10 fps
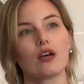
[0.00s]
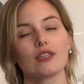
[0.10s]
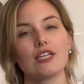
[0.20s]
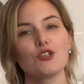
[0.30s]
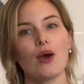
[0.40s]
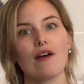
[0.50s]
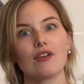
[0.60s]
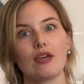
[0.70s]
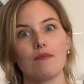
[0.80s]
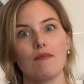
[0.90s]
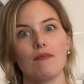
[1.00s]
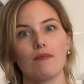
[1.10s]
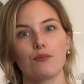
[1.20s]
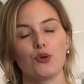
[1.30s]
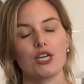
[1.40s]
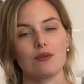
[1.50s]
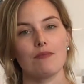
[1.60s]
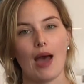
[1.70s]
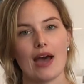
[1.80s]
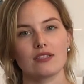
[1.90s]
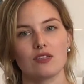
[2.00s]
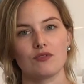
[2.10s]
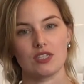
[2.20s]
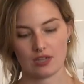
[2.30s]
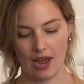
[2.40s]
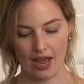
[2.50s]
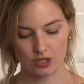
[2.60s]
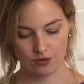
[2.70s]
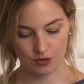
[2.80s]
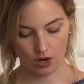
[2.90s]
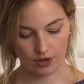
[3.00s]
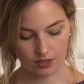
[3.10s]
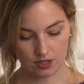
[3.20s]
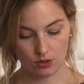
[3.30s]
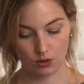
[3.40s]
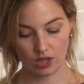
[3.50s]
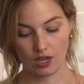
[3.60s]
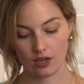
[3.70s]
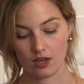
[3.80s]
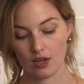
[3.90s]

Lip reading: unless you have a pretty massive stash of yarns that you think